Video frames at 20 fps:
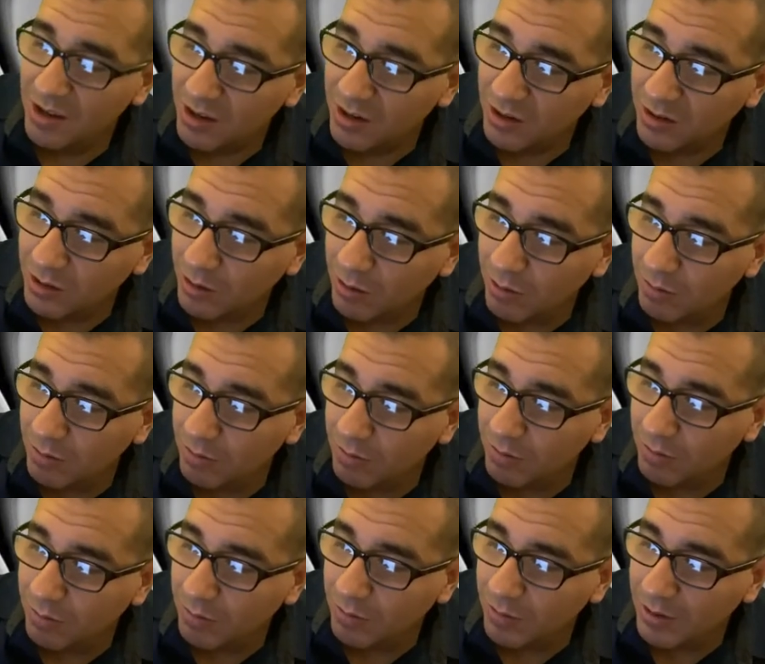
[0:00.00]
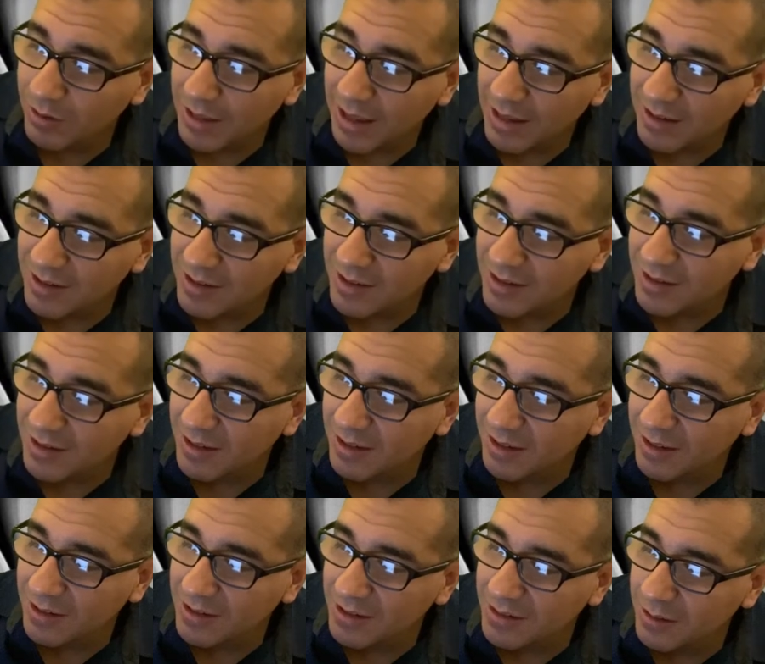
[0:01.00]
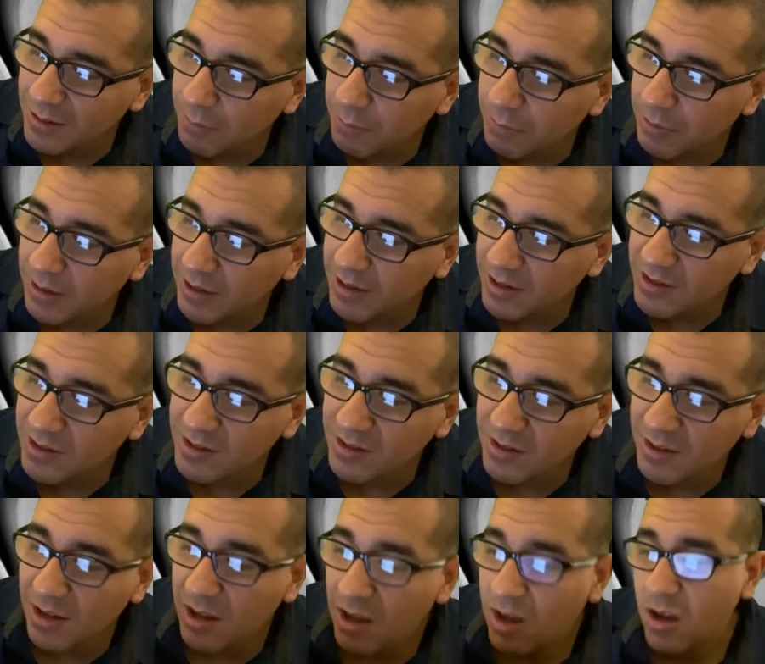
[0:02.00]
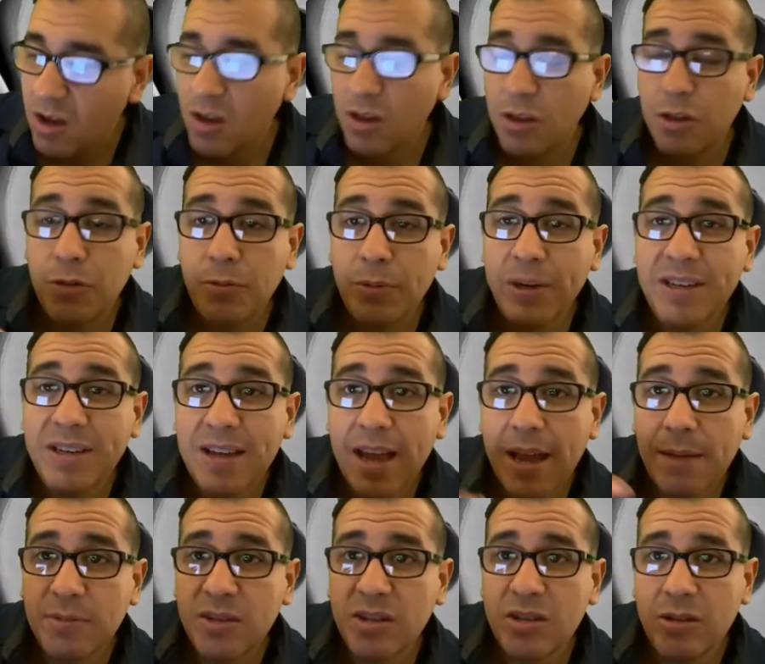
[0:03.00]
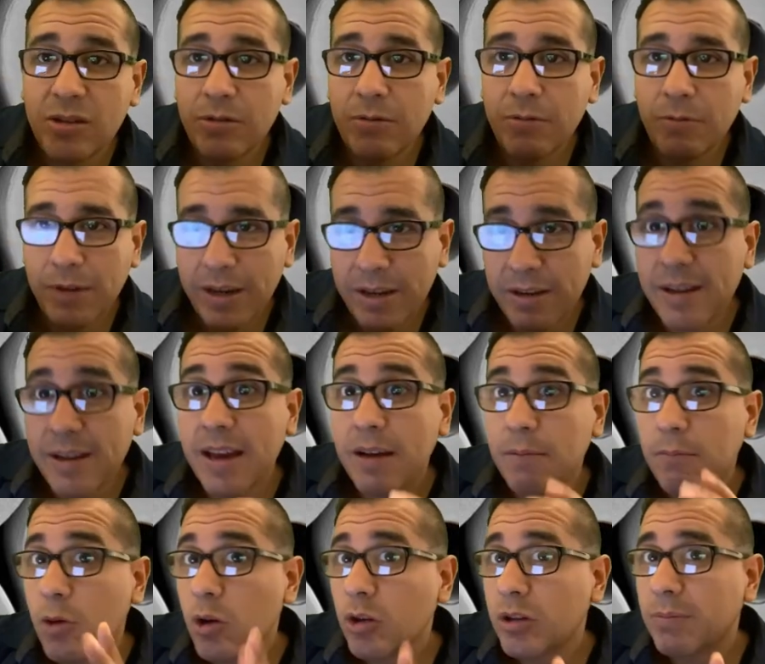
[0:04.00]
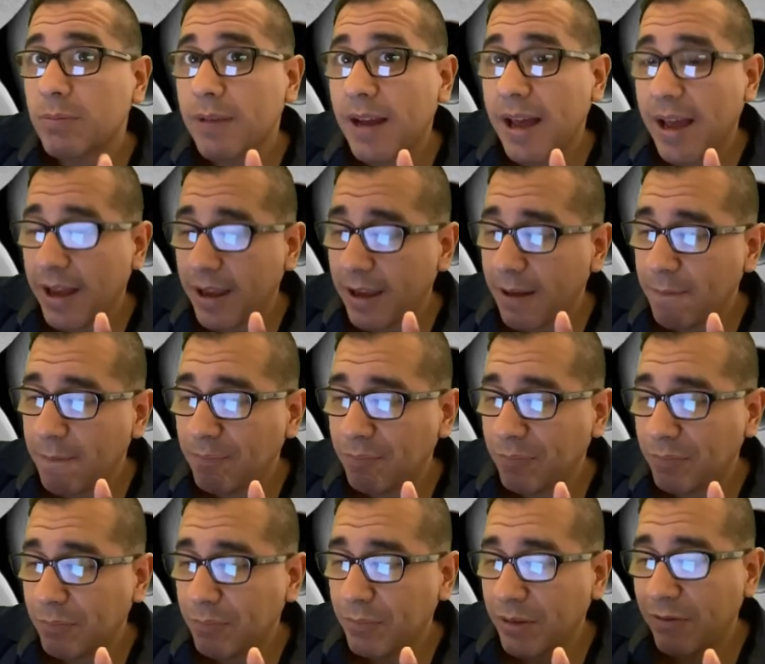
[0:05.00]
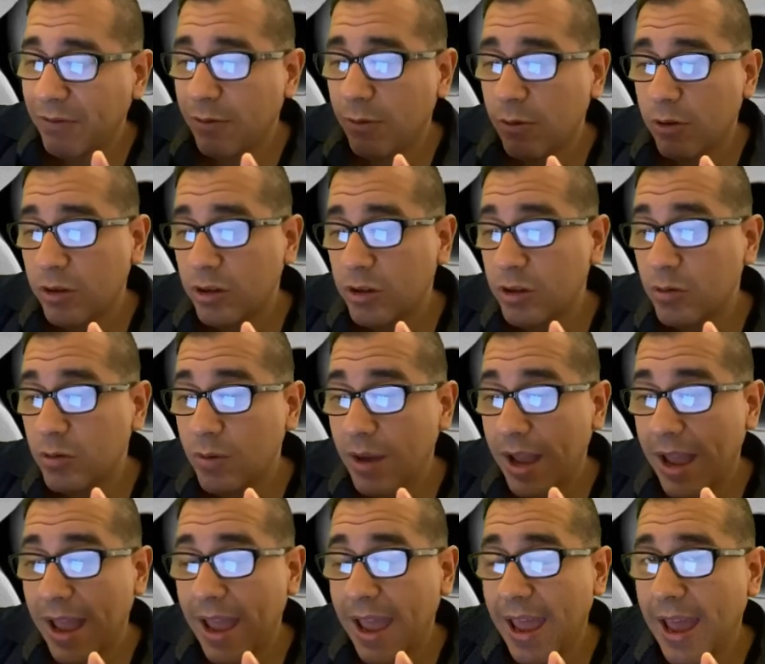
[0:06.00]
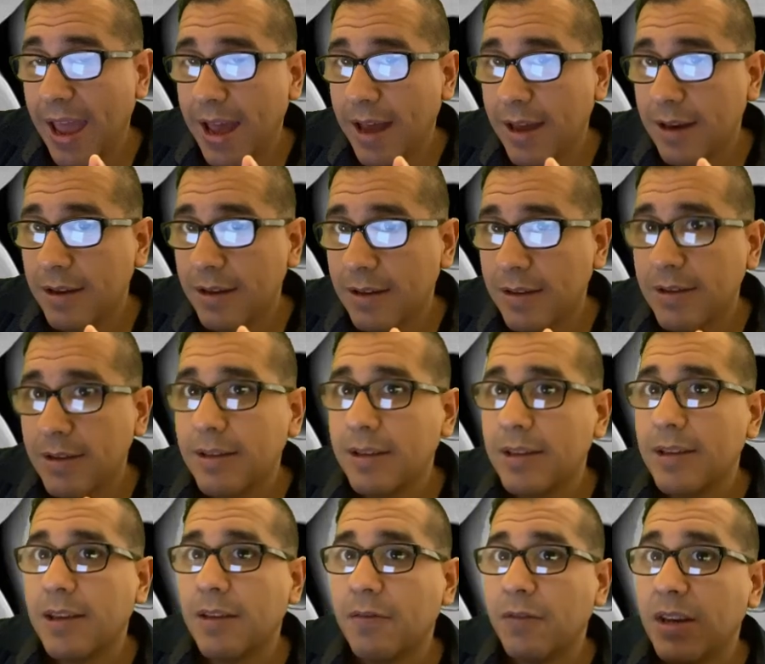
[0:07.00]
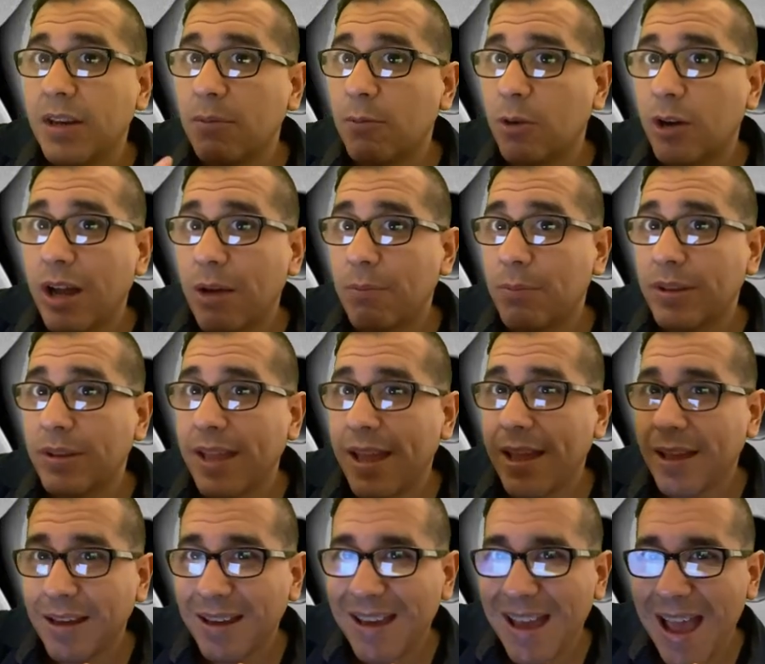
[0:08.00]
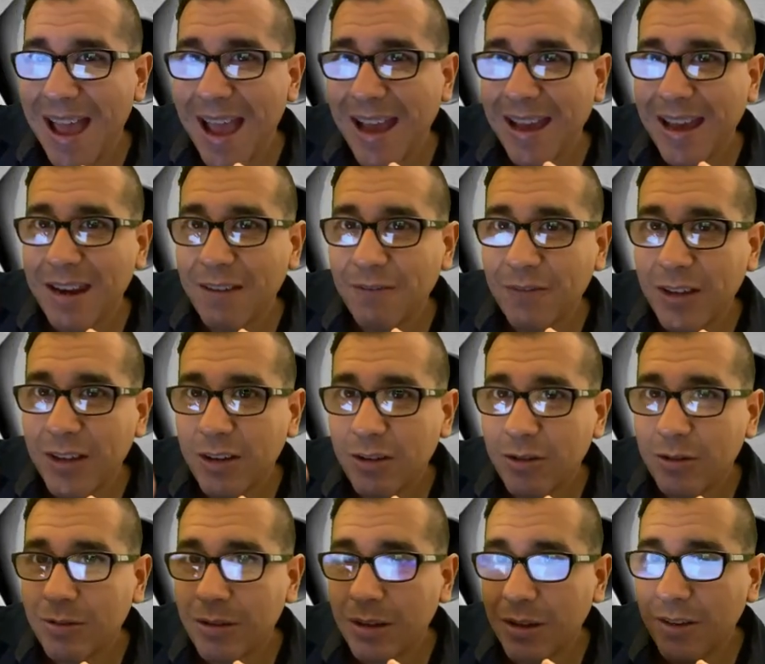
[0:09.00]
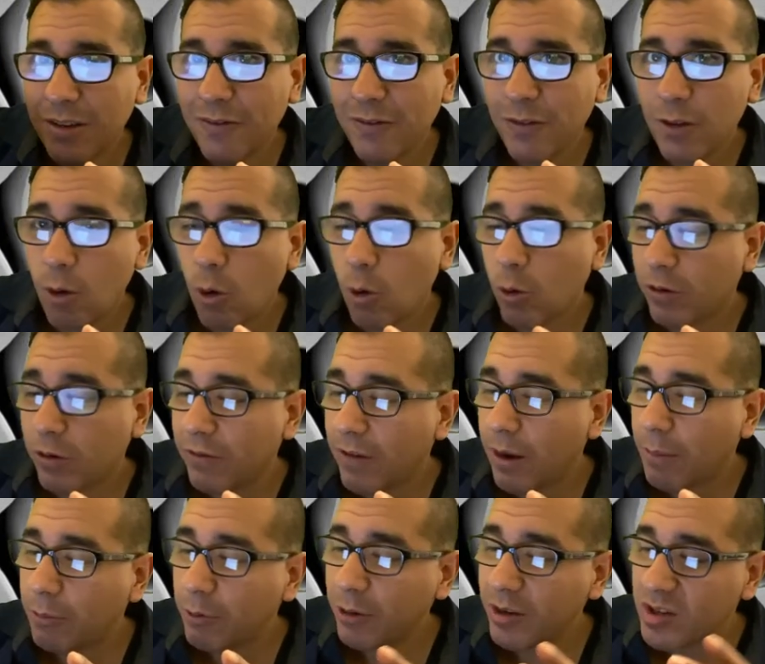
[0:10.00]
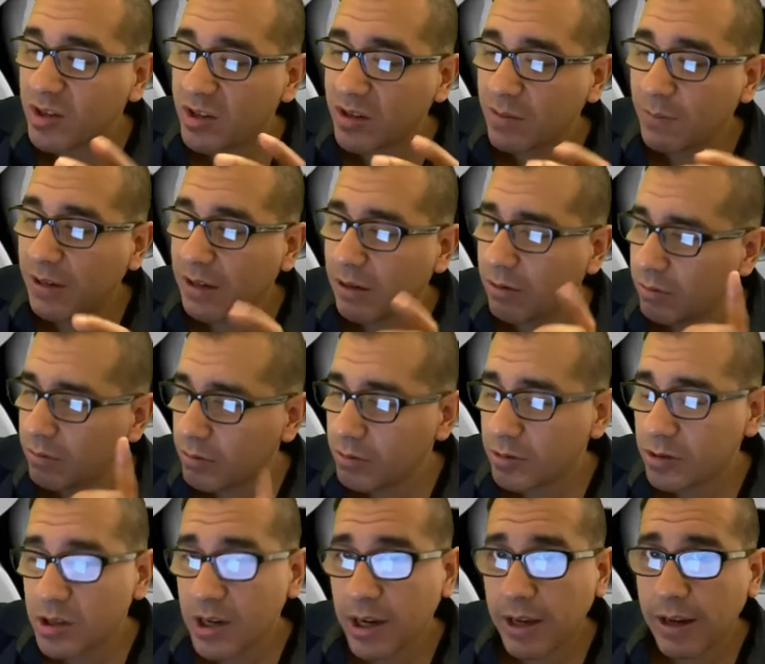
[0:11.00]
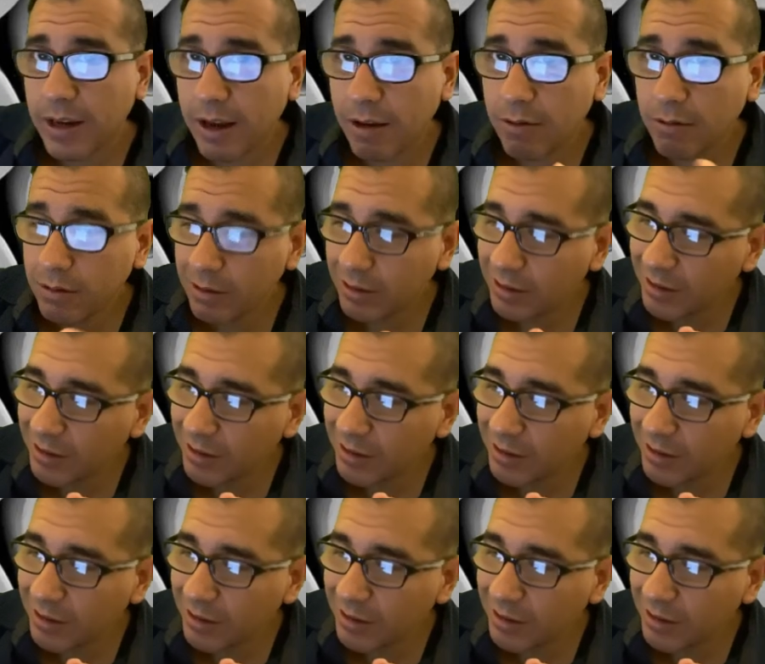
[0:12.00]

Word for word: So that's six plus three times two, right? You gotta multiply before you add. If you need more help on that, I got a video of the order of operations below. Check it out.